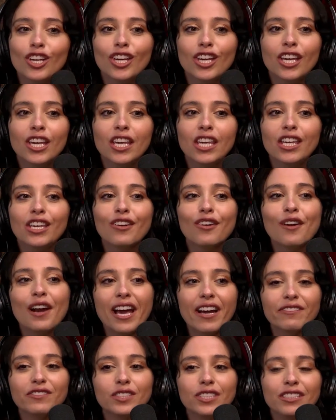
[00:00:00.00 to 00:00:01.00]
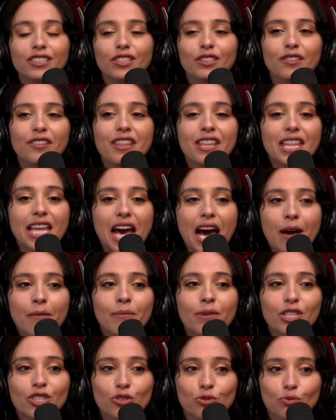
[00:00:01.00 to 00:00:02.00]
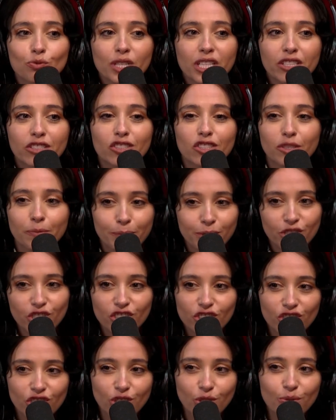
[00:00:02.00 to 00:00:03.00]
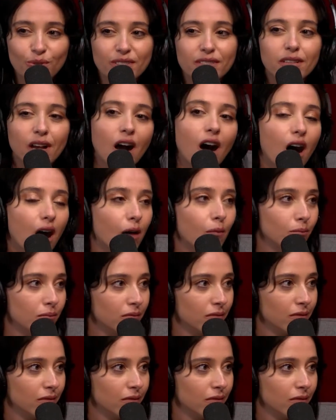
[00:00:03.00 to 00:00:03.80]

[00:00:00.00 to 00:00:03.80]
you don't have to do that much research, but just do some.